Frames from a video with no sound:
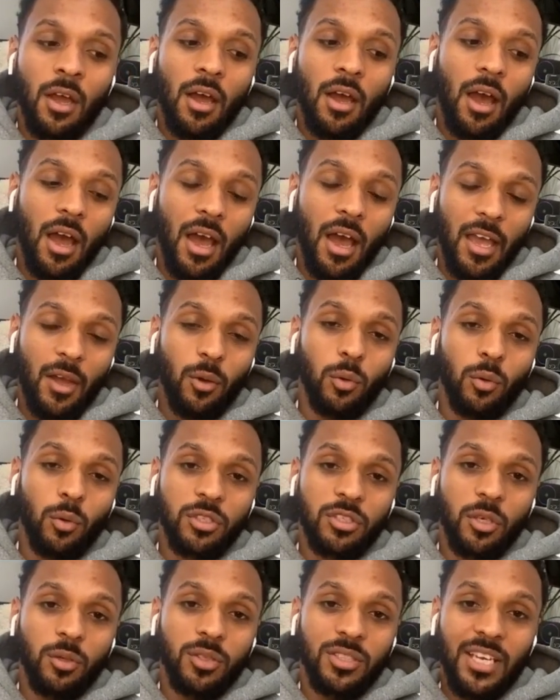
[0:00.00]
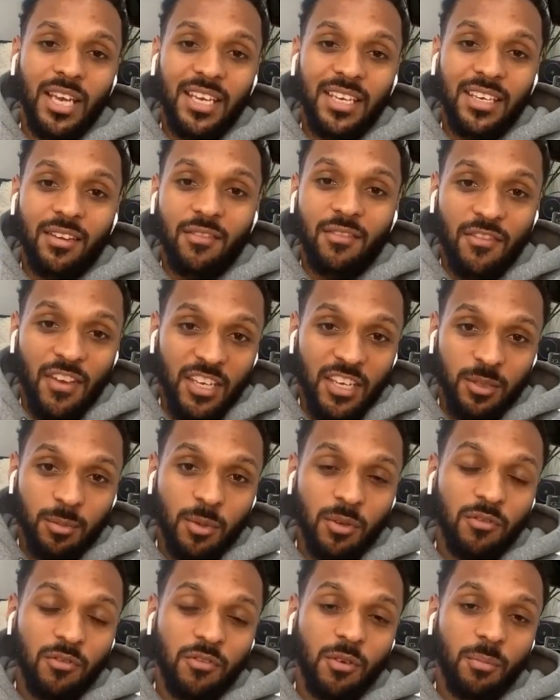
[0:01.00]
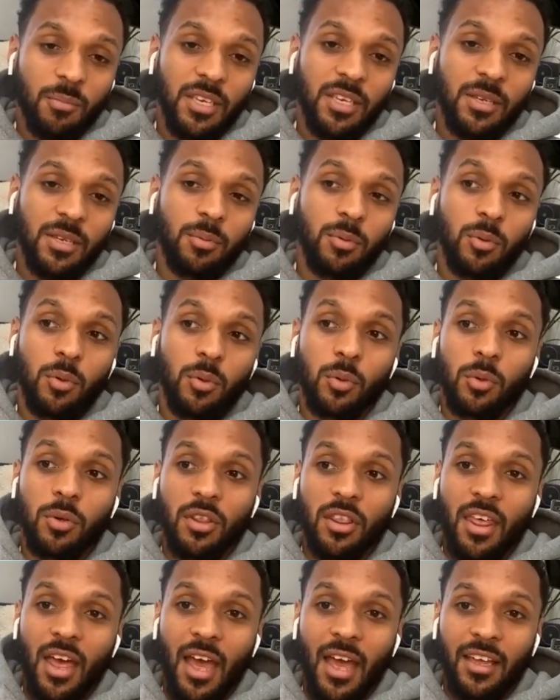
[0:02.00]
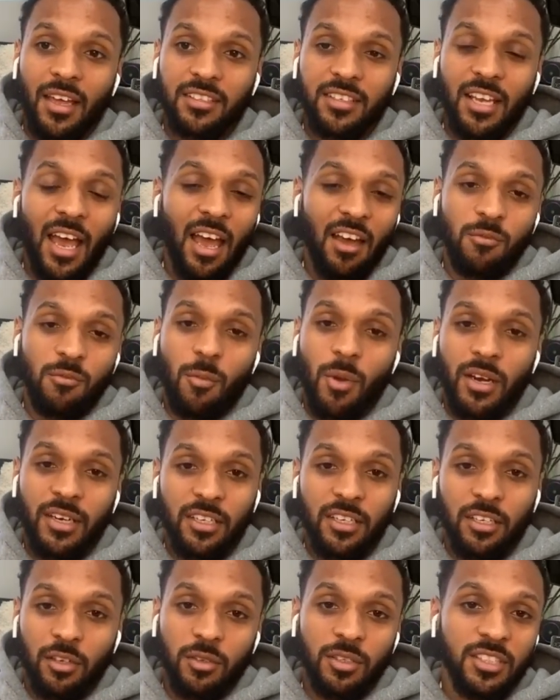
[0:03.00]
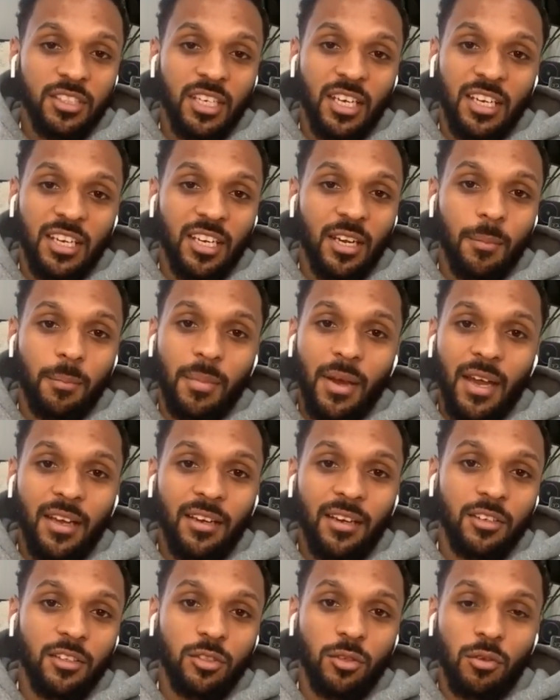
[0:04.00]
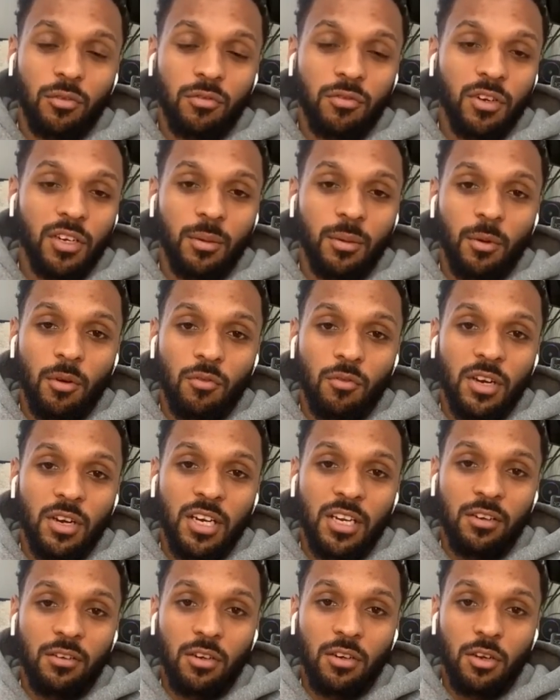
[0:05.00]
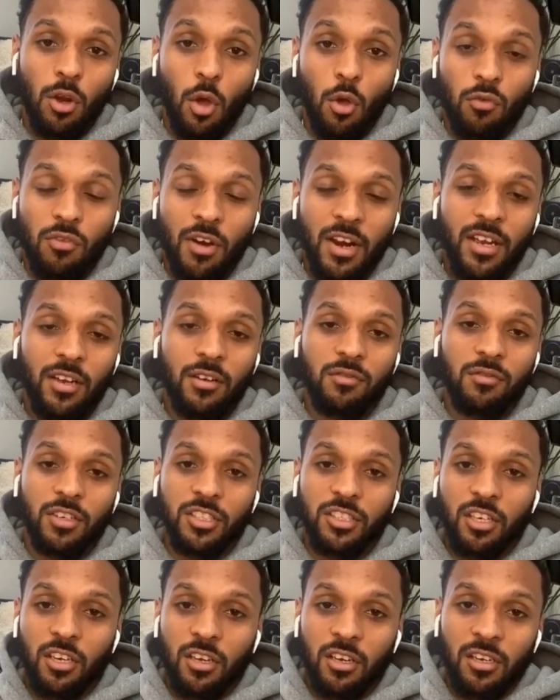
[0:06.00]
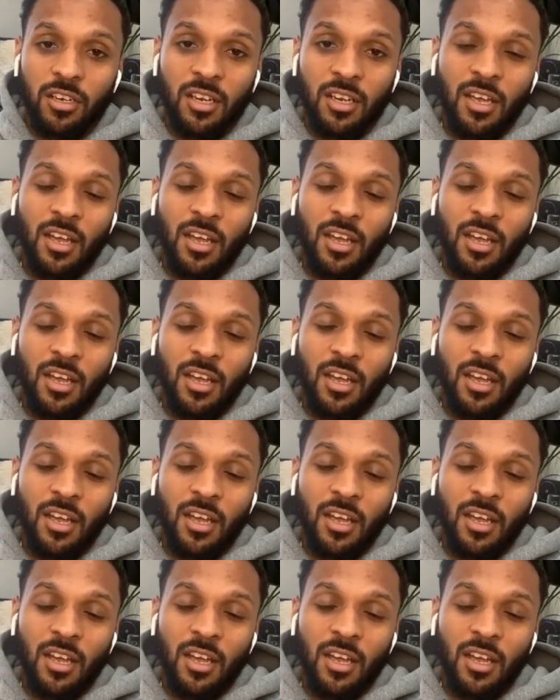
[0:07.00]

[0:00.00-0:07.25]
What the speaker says: I also take investment from people that have money, sitting in a bank that's offering them a really low rate of return.